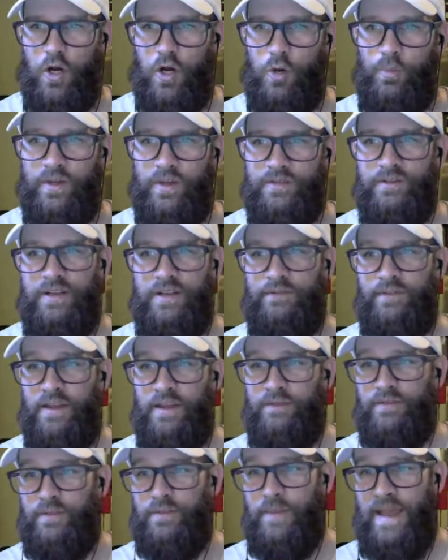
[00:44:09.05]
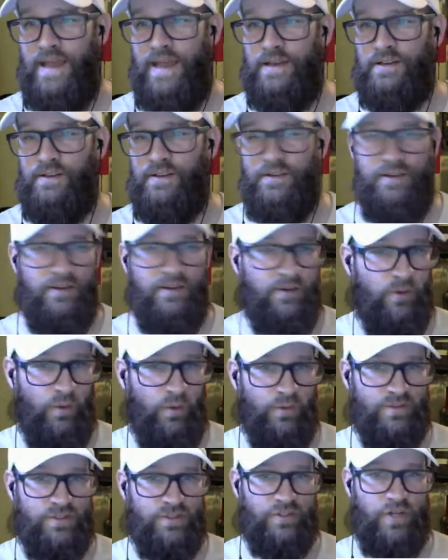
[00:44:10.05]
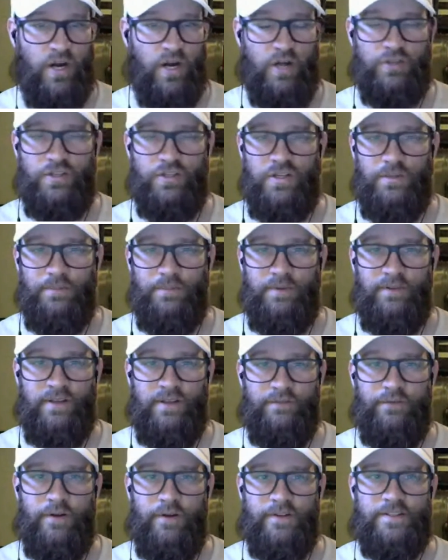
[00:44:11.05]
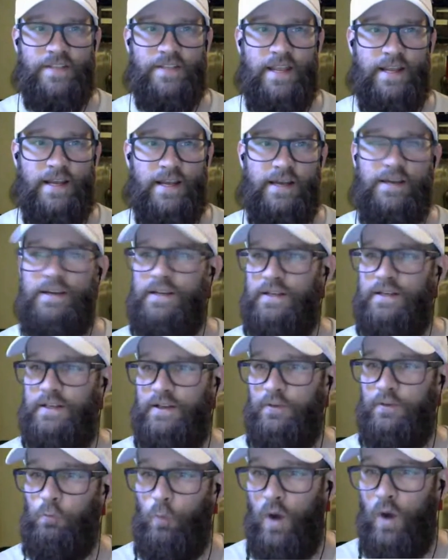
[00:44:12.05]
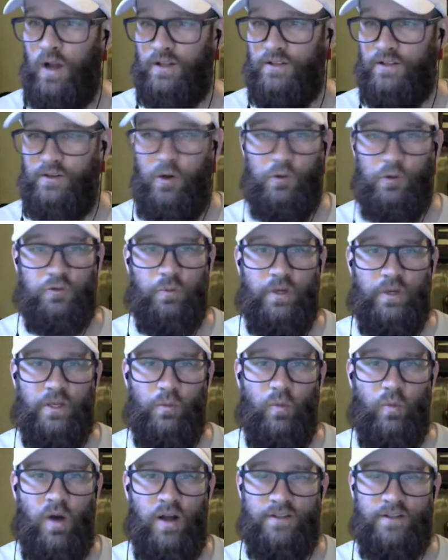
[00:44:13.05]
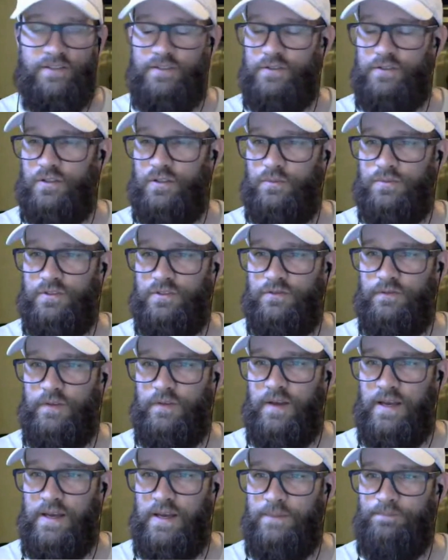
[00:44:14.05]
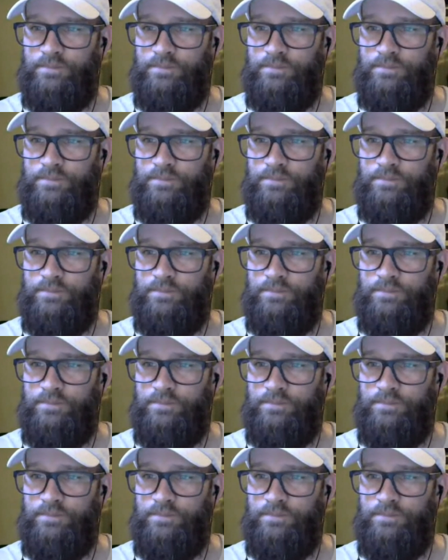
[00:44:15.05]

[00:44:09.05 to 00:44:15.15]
But if the man who is in charge of them in Fonseca knows what he wants in terms of